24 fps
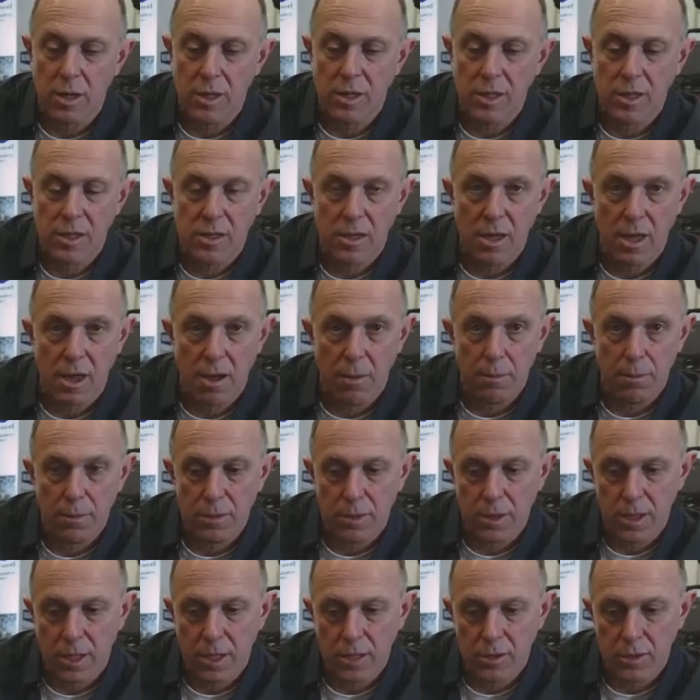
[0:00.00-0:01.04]
and stop.
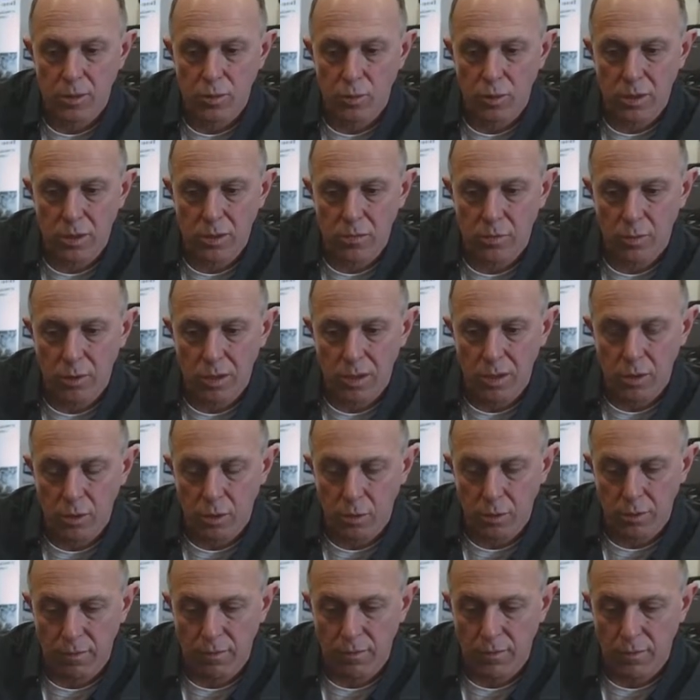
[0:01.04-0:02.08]
That's what we're
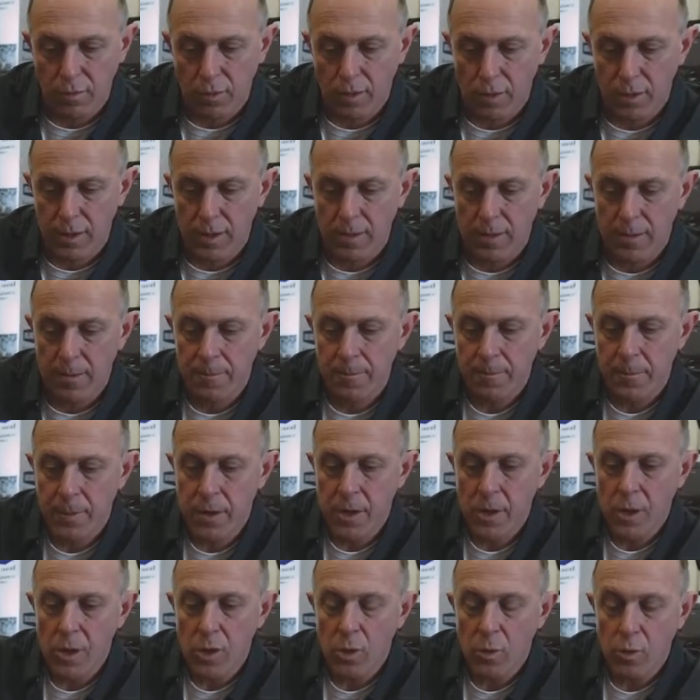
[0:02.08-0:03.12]
known
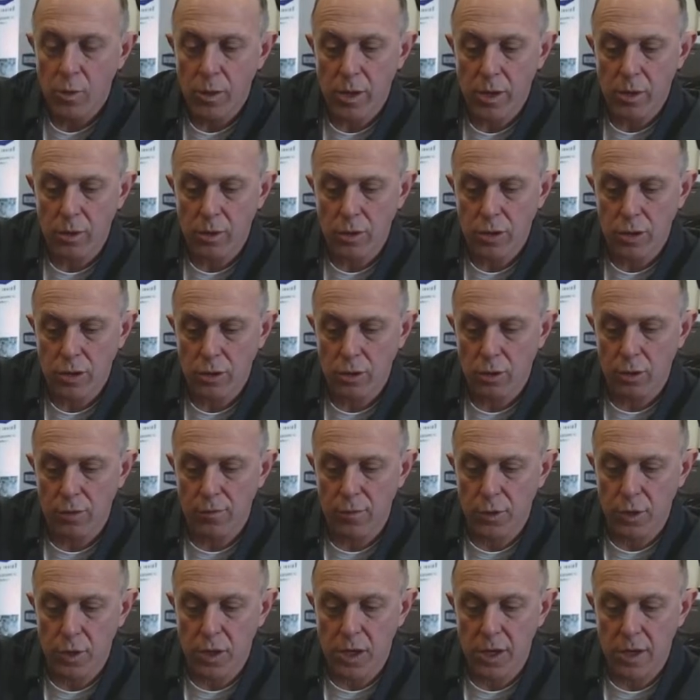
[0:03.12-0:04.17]
for. We also
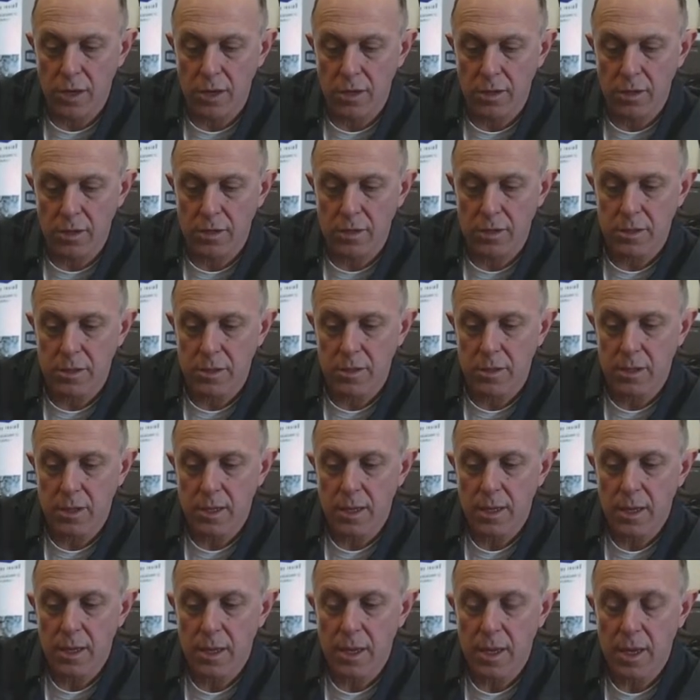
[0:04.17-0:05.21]
over years
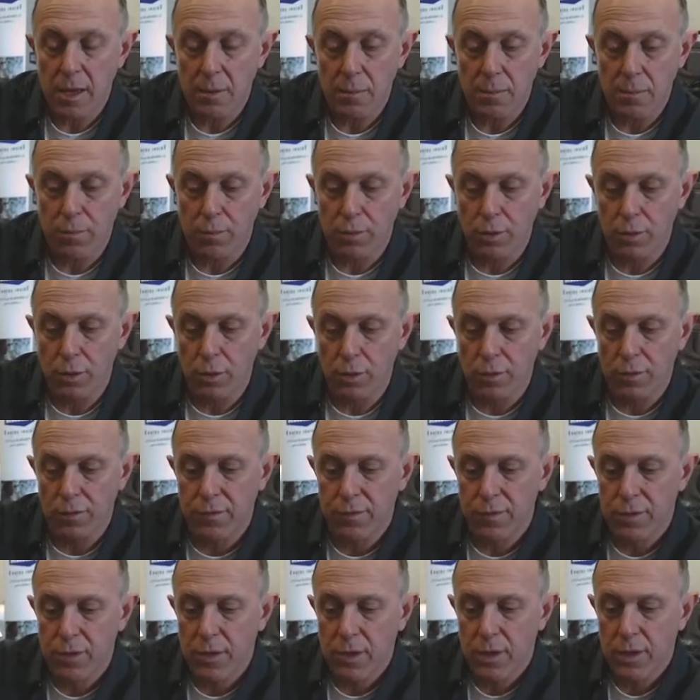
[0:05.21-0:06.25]

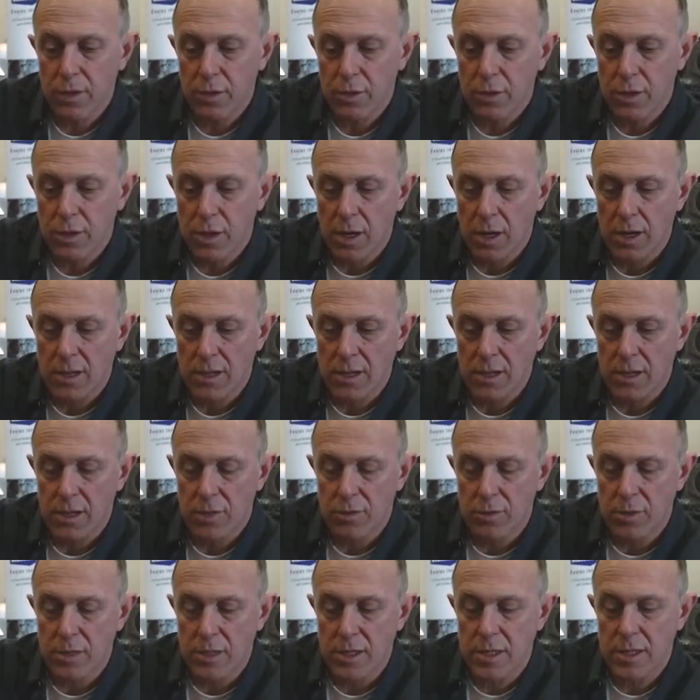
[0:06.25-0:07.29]
improved the
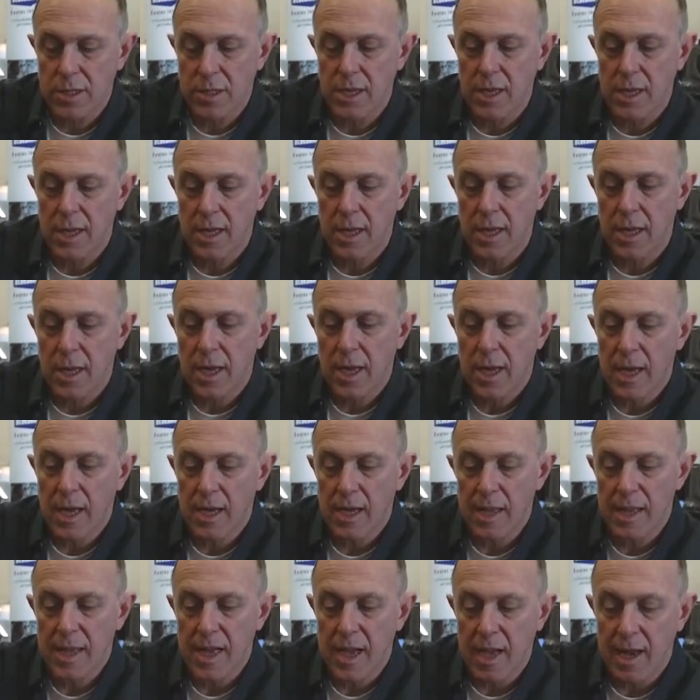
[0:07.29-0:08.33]
concentricity
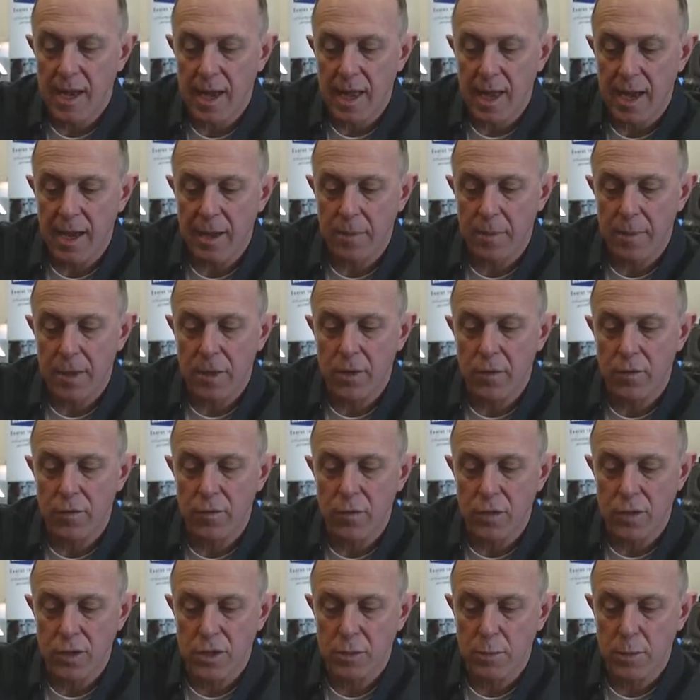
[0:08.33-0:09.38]
and the alignment of
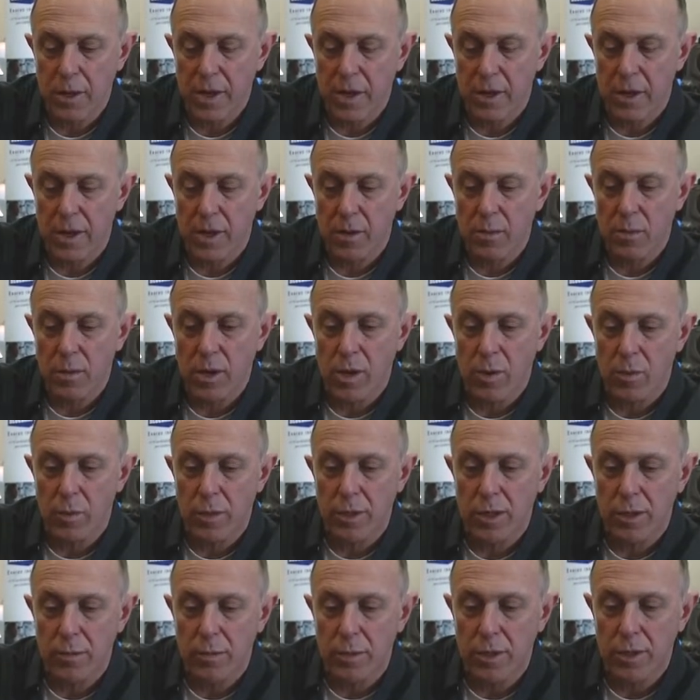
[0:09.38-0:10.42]
those bearings, where
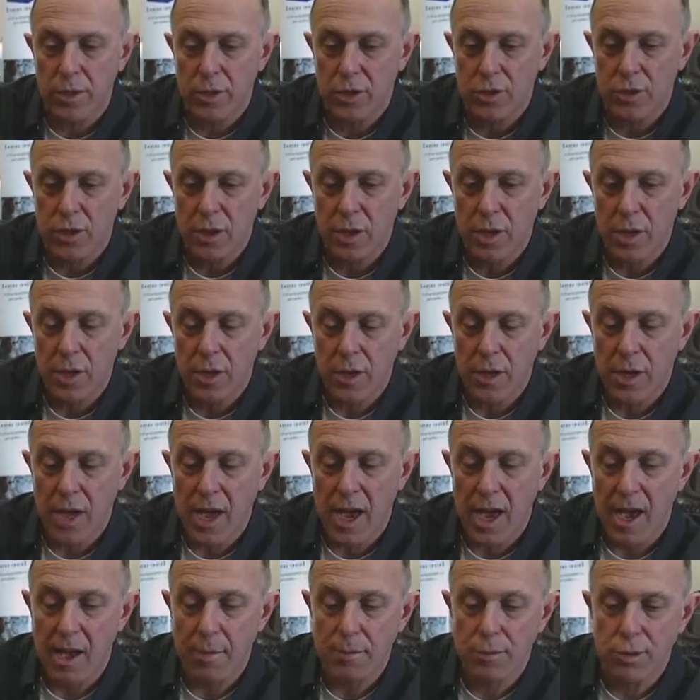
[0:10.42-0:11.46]
we reach an
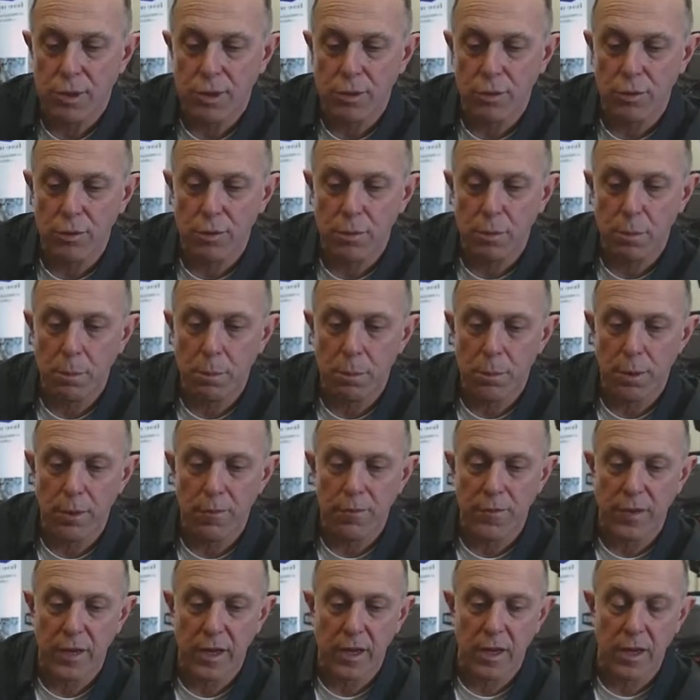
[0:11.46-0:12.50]
absolute
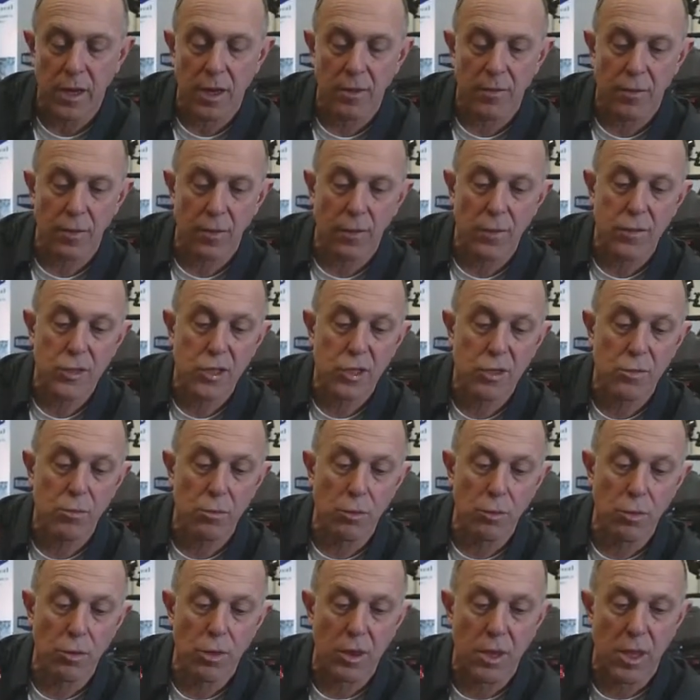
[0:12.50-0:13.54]
perfect level of
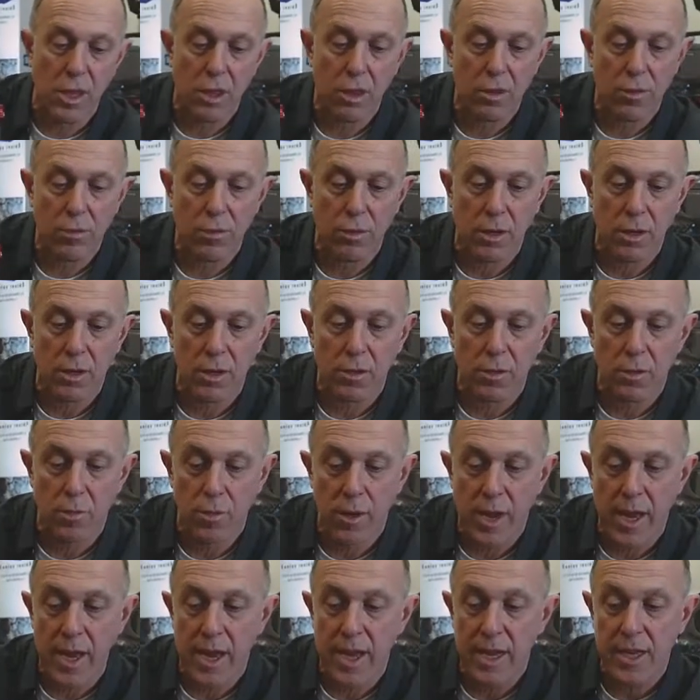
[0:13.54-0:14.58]
smoothness throughout the
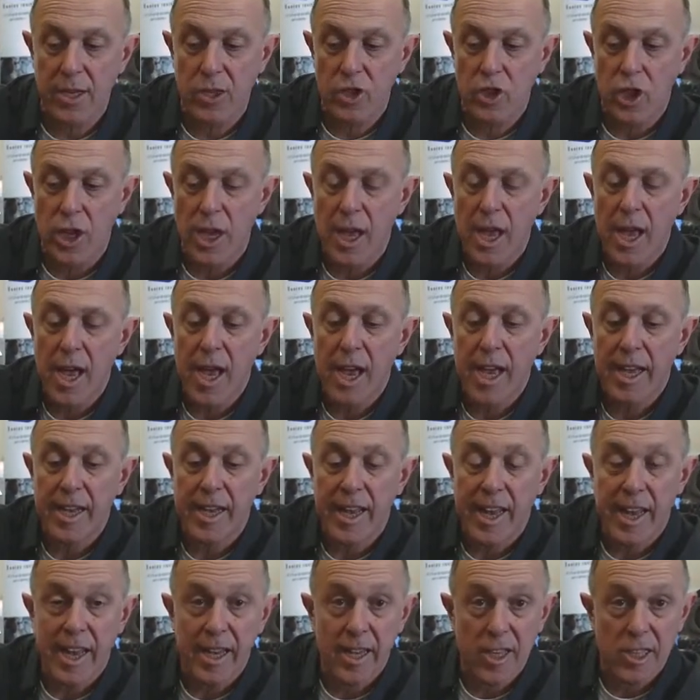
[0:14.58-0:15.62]
range at
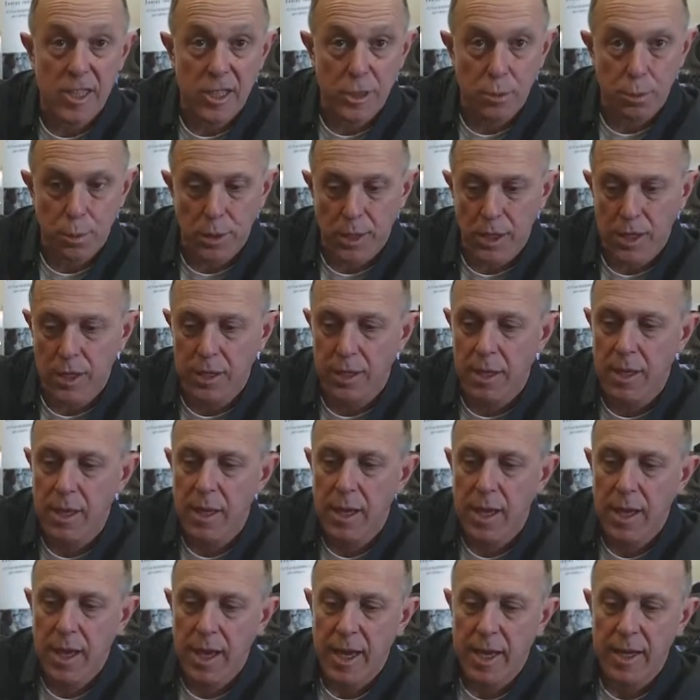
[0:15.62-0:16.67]
any speed,
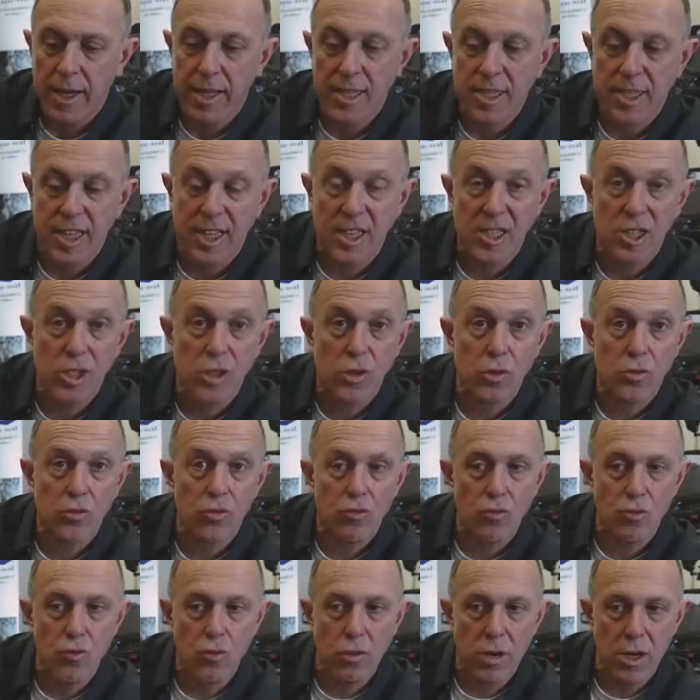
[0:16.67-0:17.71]
and it's
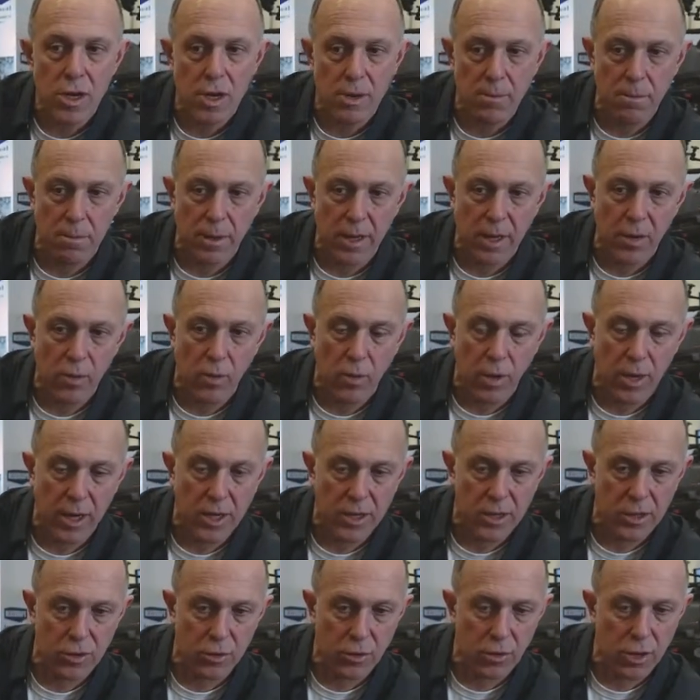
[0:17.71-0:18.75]
extremely
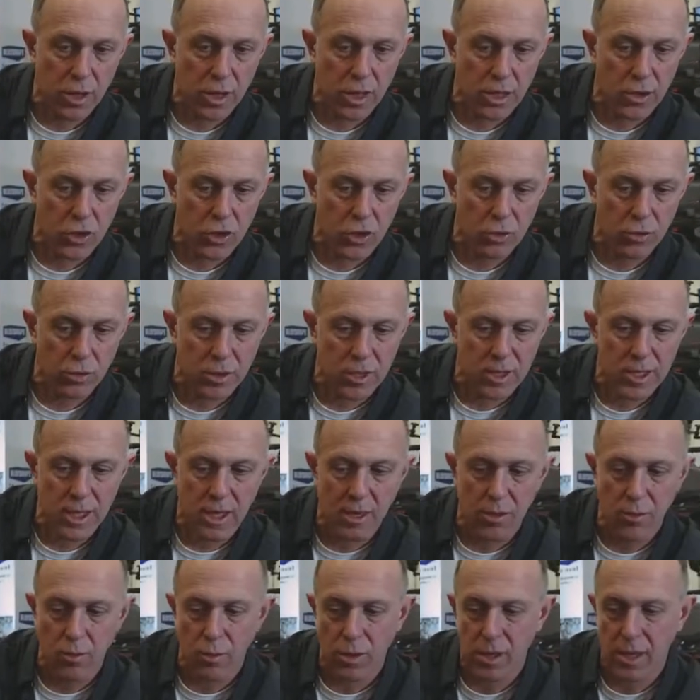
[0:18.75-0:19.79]
quiet so you can shoot
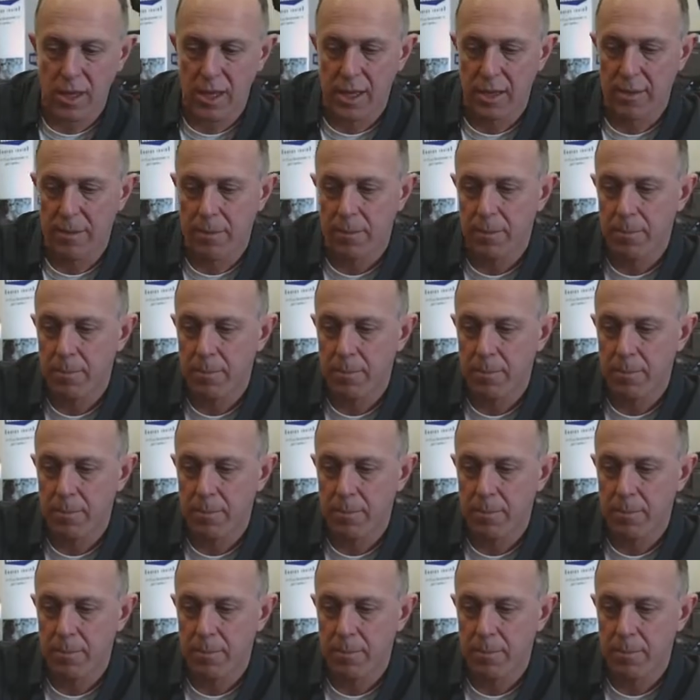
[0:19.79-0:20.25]
sound with it.